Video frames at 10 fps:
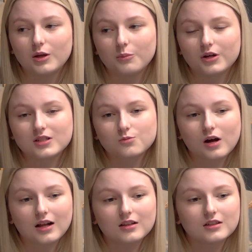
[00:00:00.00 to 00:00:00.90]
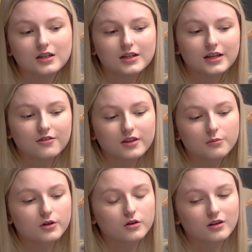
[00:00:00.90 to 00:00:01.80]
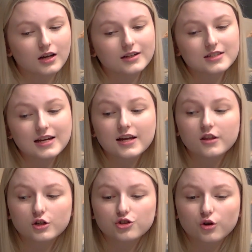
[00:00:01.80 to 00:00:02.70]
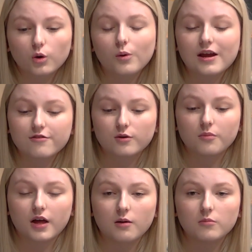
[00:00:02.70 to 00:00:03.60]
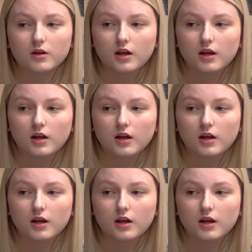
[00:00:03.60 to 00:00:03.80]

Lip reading: because while giving them taking the control away from them